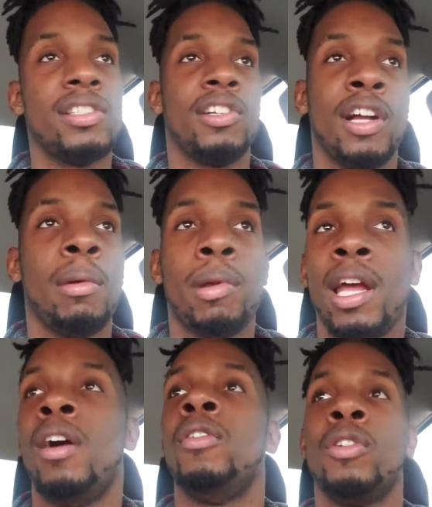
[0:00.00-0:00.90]
Instagram
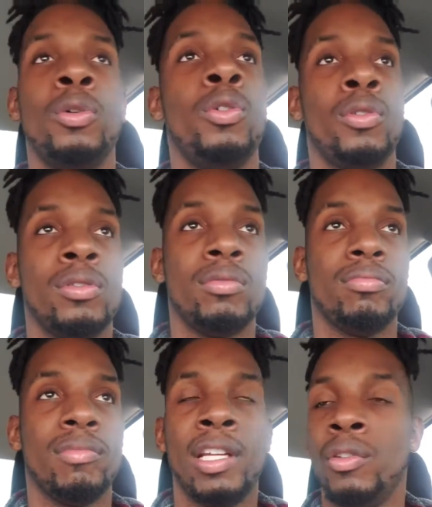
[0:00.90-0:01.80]
account on Google
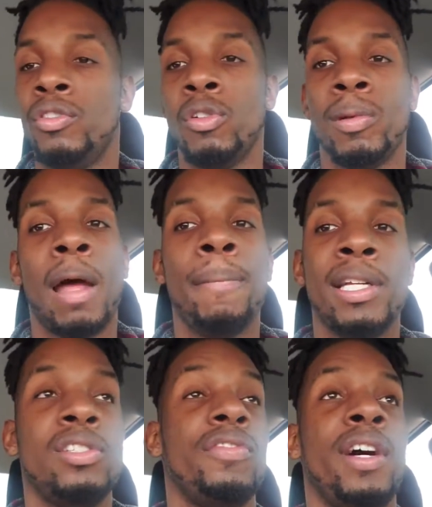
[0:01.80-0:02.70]
and YouTube, and I
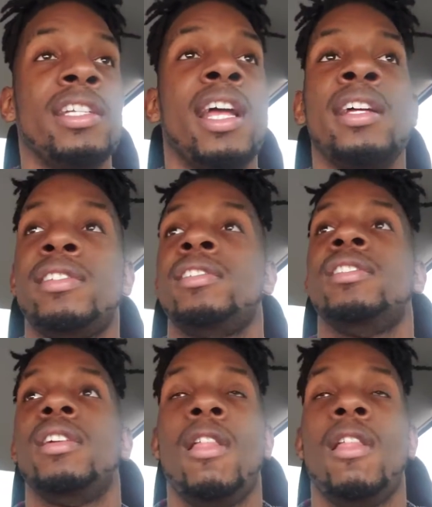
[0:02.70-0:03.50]
bet you'll find the answer.